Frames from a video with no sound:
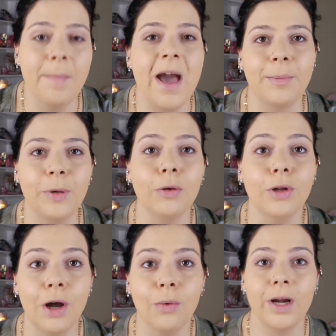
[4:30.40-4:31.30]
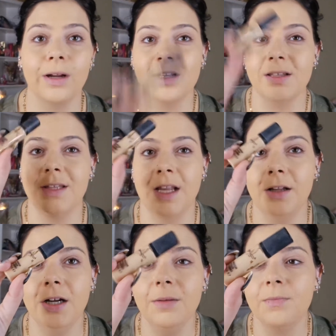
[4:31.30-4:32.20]
MAC Pro Longwear
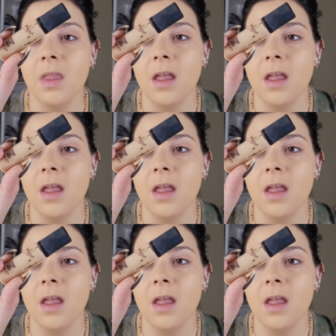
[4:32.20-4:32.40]
Concealer.